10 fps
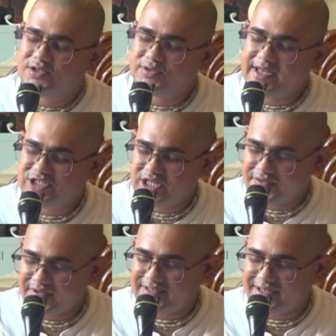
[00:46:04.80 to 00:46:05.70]
So they're
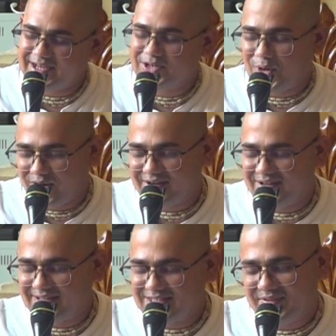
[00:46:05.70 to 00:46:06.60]
generous and they're
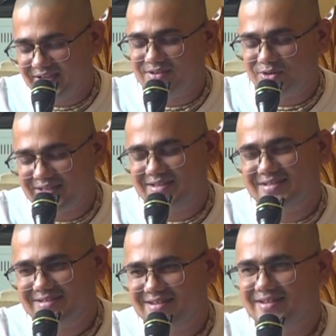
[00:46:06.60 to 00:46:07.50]
tolerant. That's why, okay,
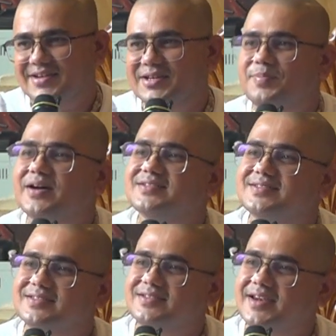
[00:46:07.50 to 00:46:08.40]
let it
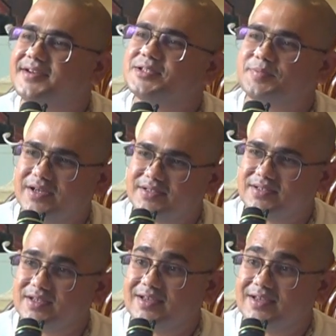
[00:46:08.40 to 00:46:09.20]
pass.